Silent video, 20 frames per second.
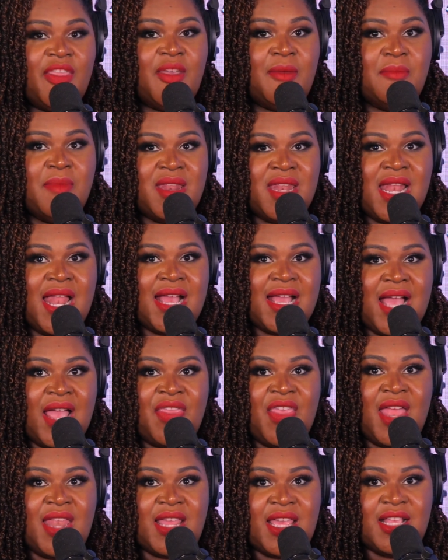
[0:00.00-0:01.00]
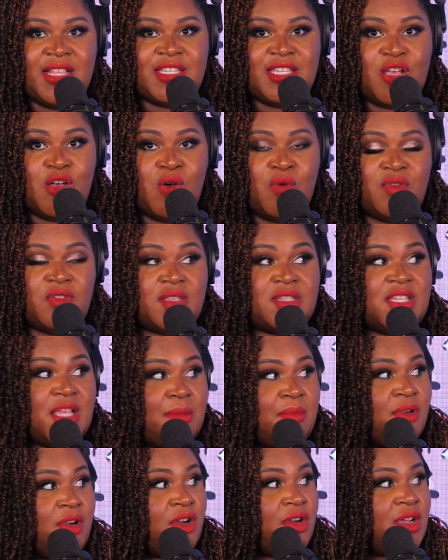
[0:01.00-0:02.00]
The minute I got that intel over the
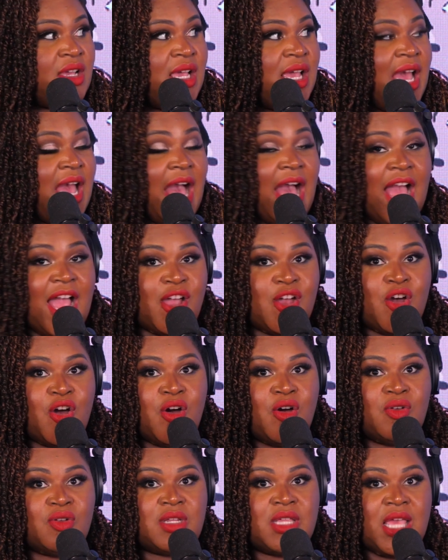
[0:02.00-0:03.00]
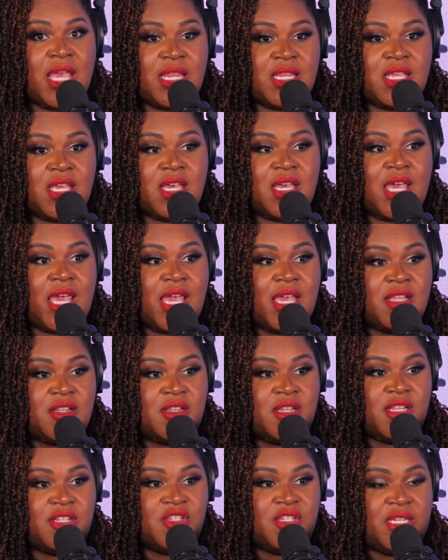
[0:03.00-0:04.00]
summer, I called Kenya
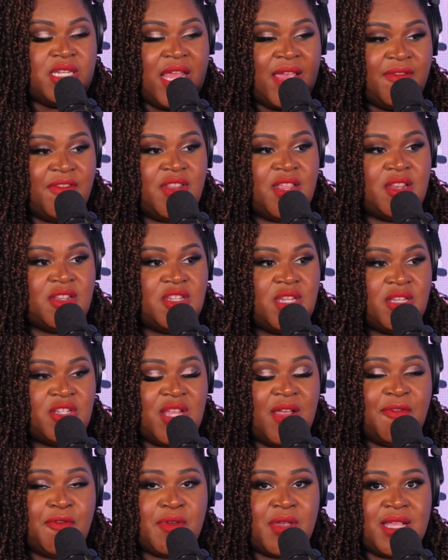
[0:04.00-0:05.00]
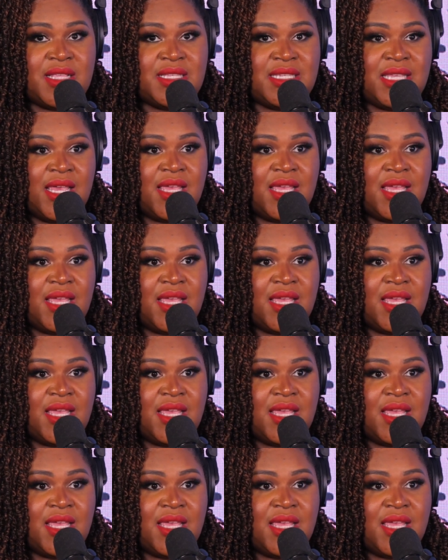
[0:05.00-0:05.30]
and David and Jeffrey and said,